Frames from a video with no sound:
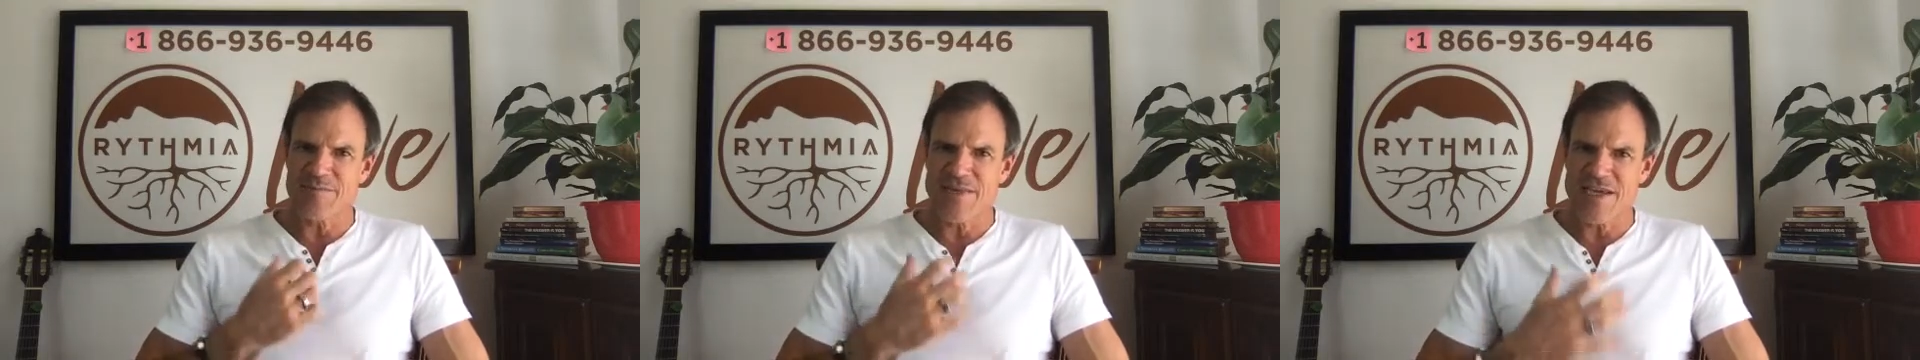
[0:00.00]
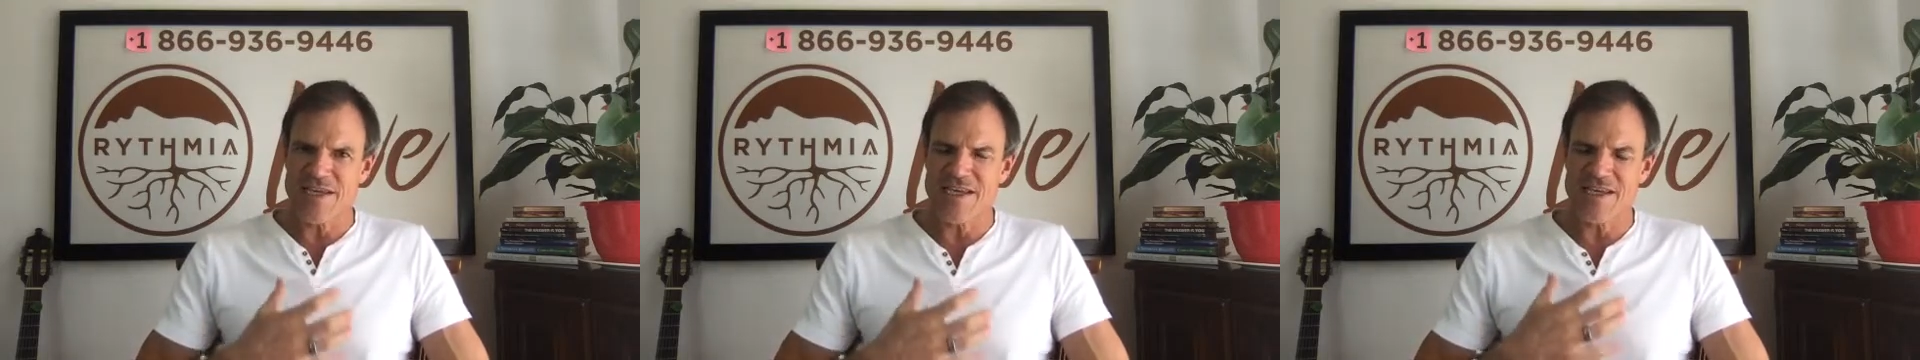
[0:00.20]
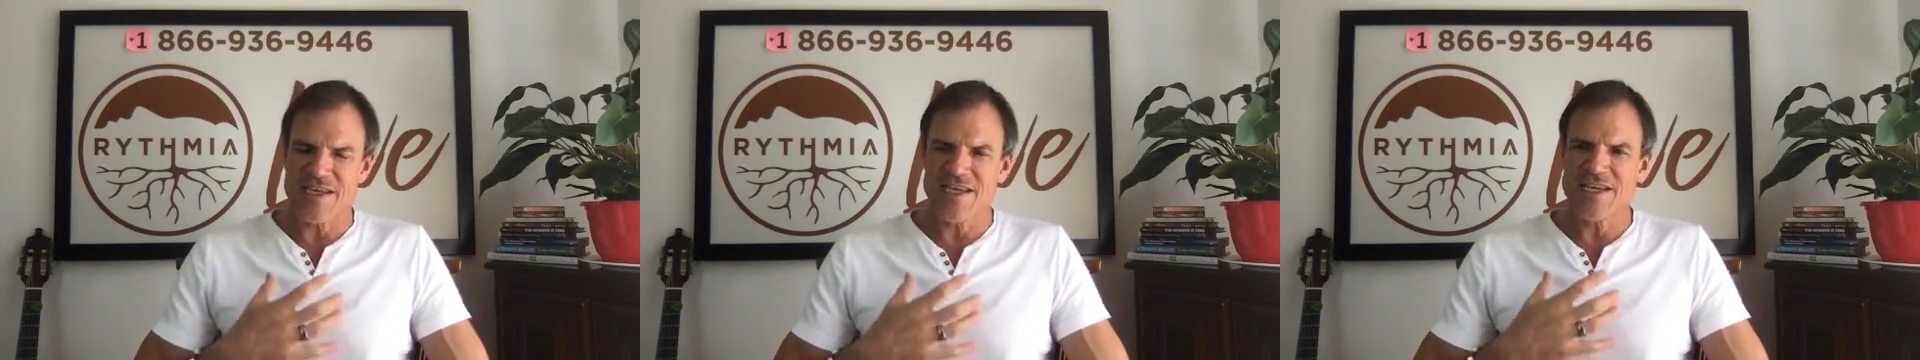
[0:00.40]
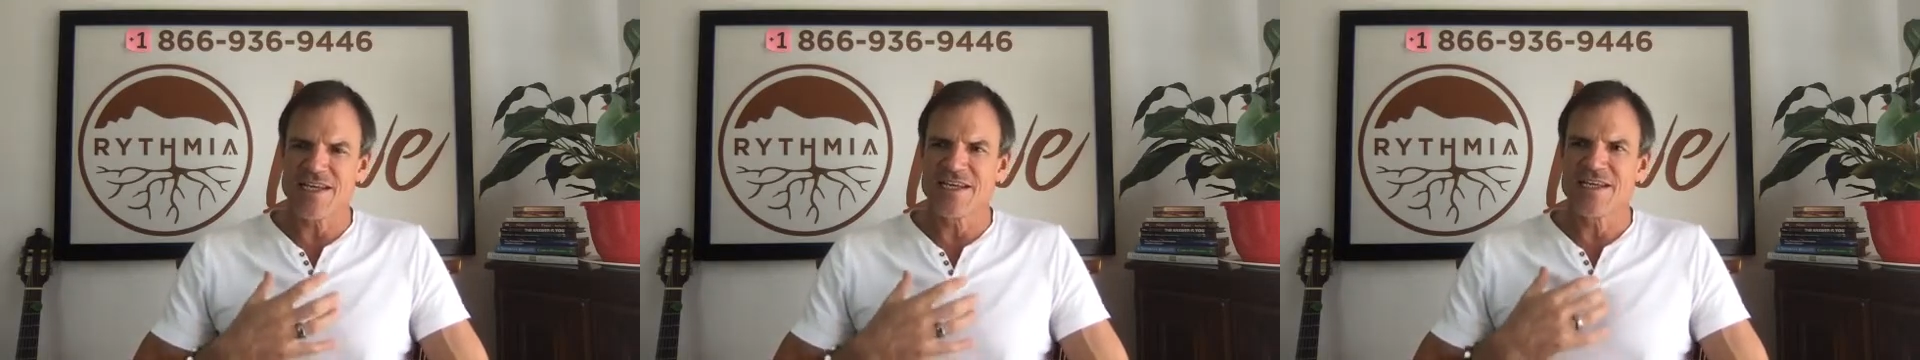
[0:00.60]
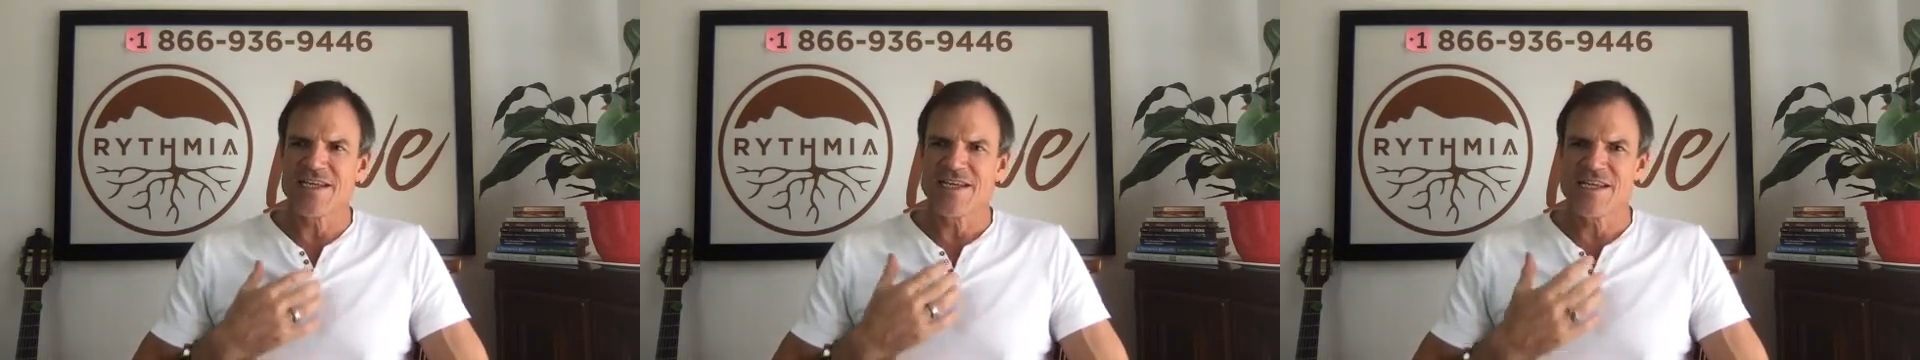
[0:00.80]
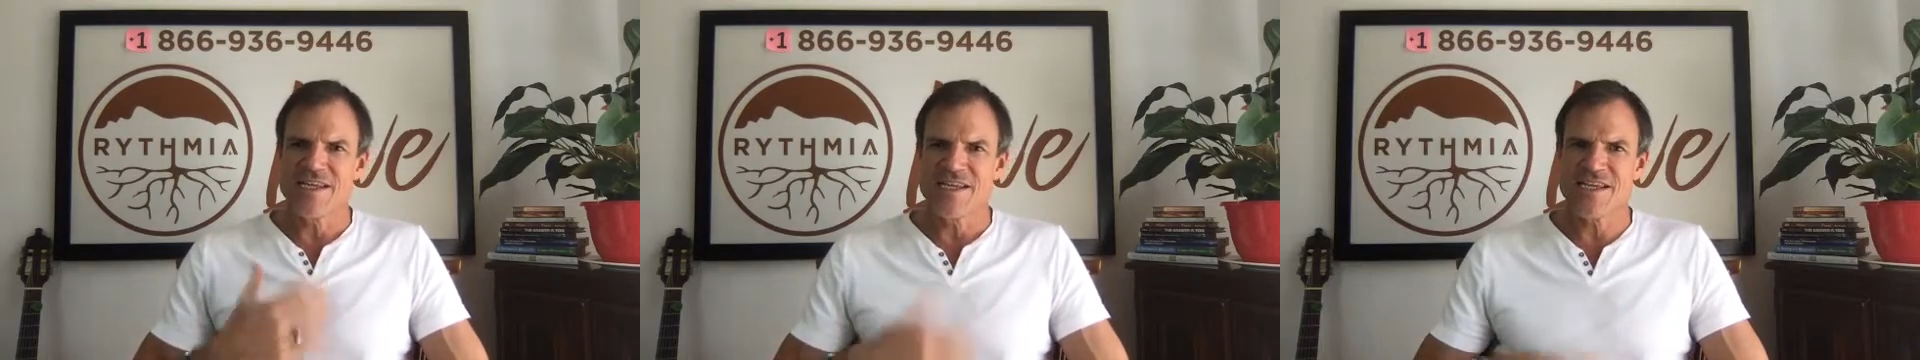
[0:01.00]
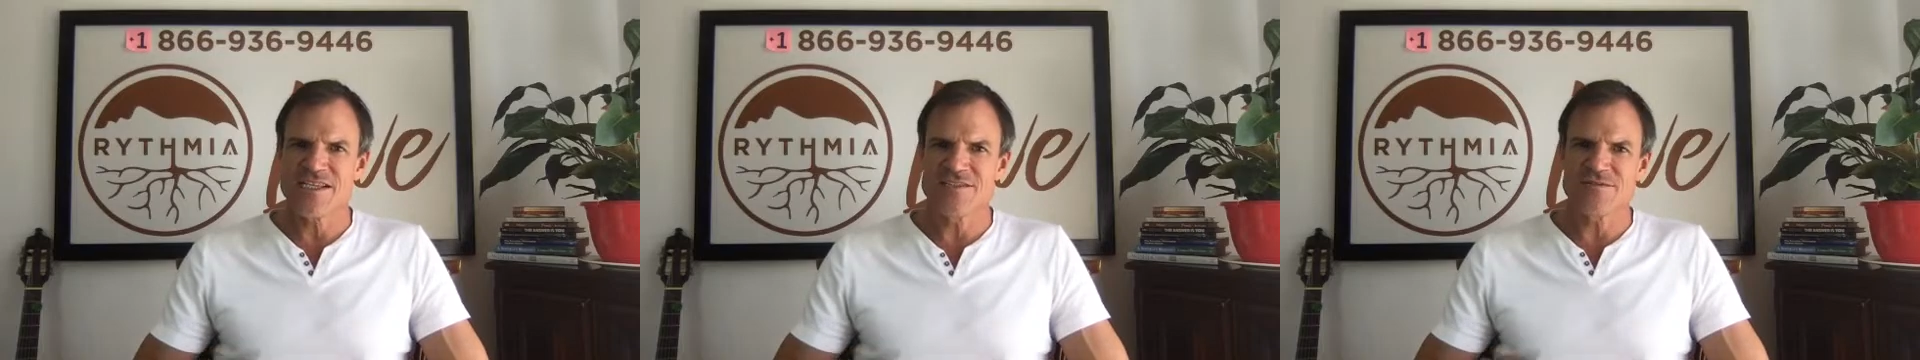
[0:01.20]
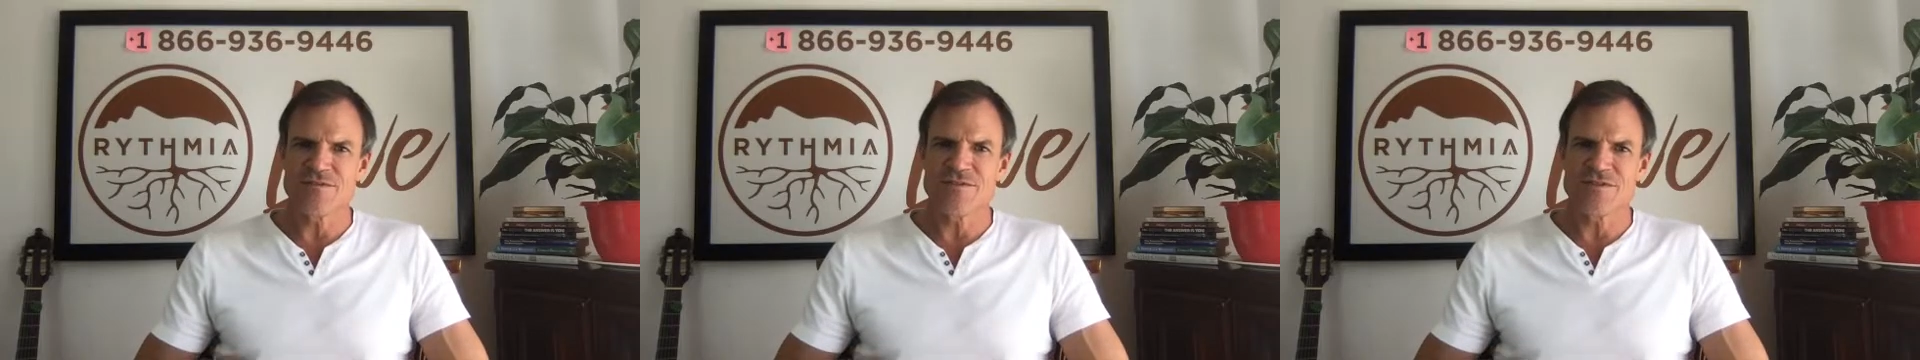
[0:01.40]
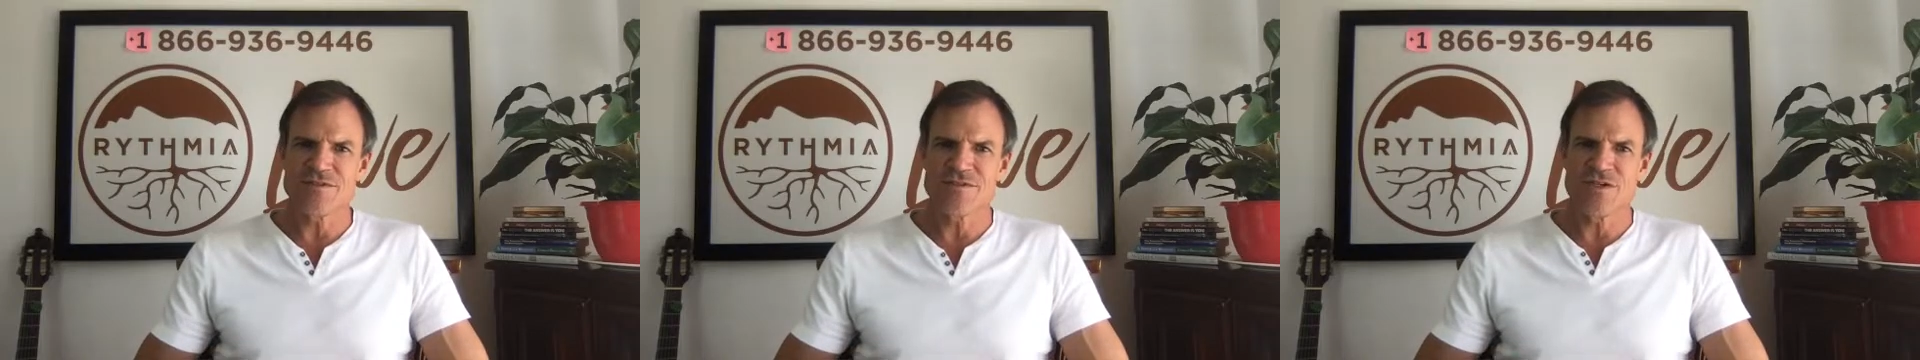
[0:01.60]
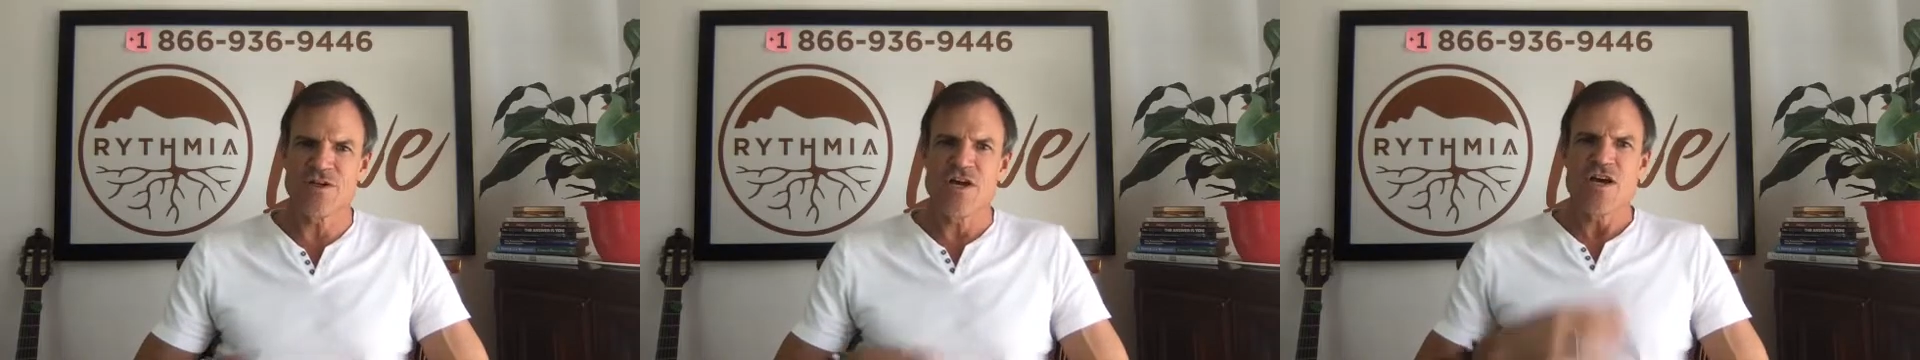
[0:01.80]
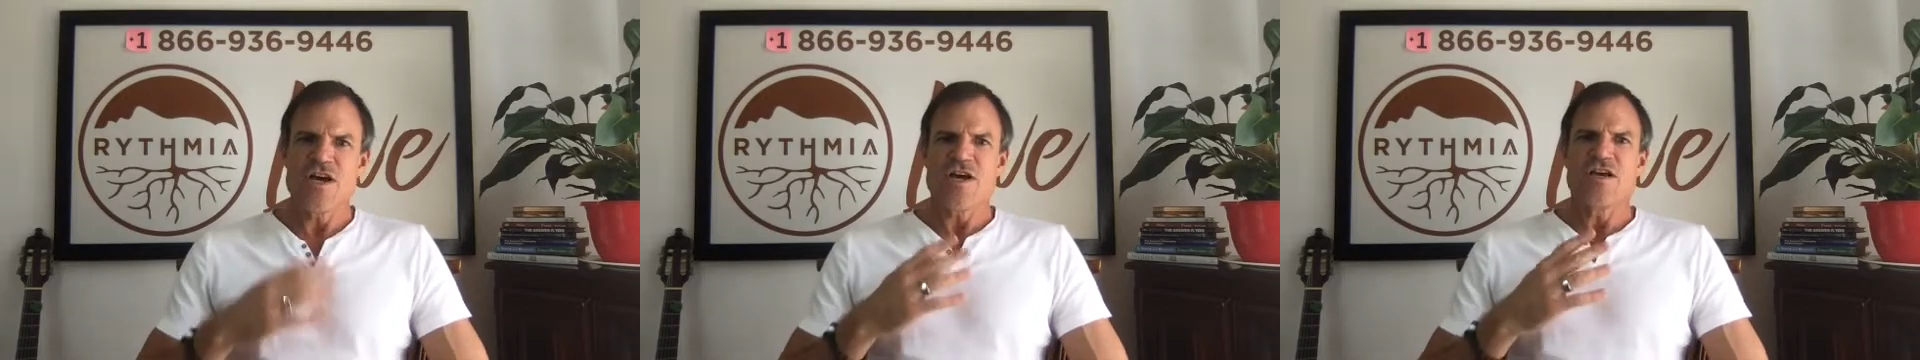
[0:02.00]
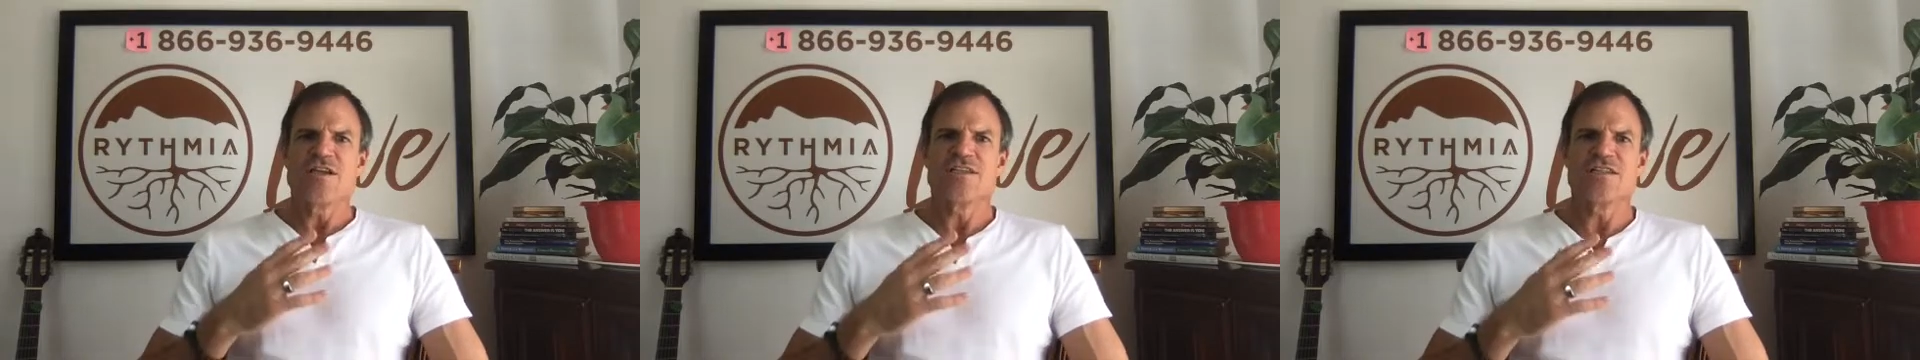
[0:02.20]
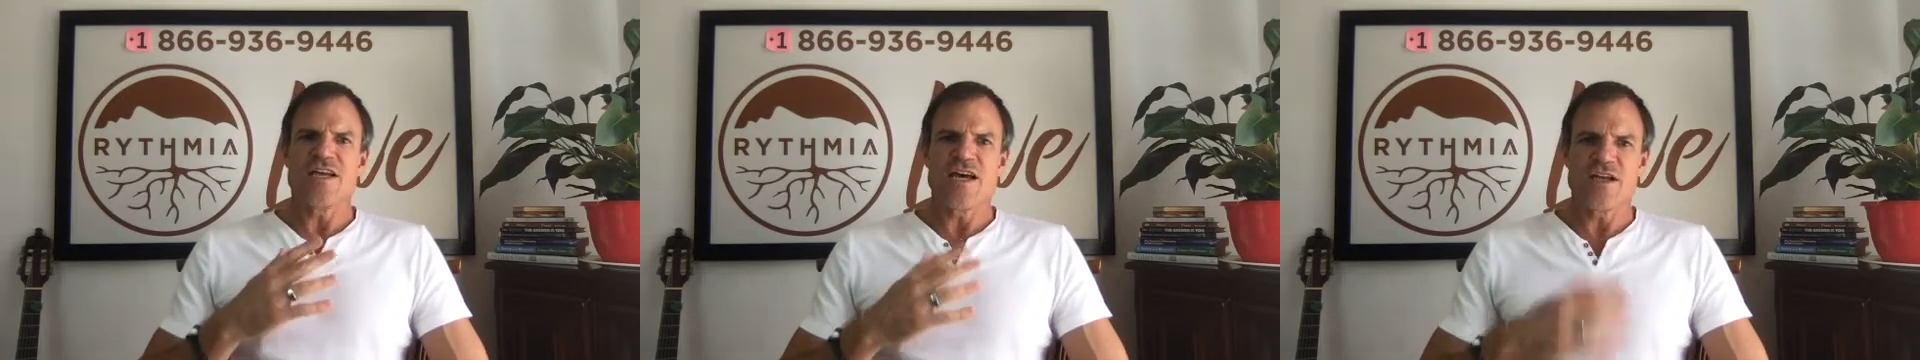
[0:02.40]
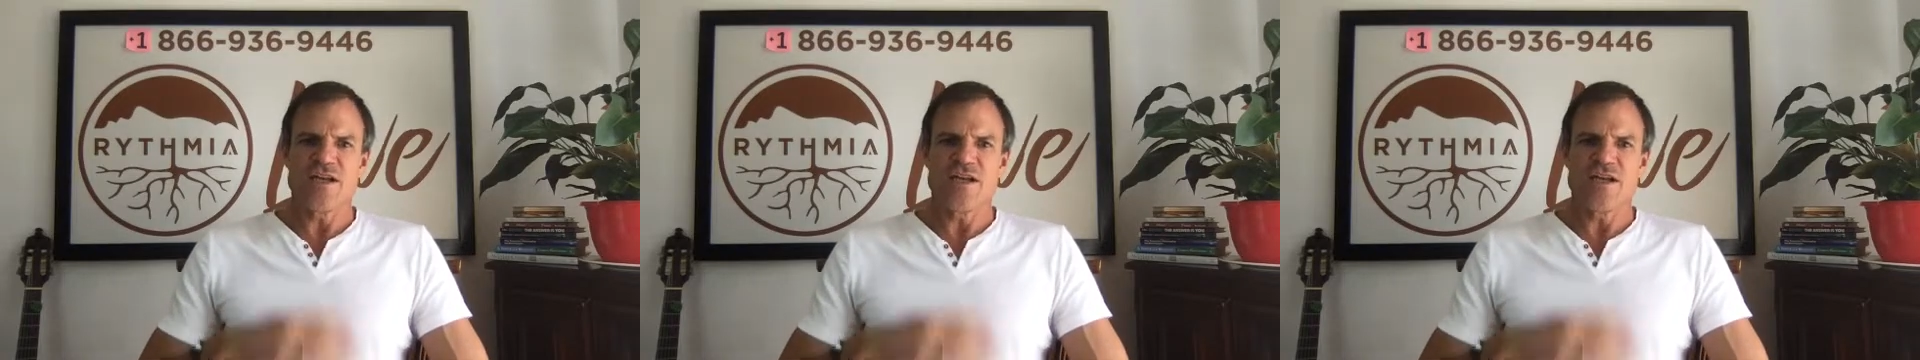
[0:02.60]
making it easeful. So it's not,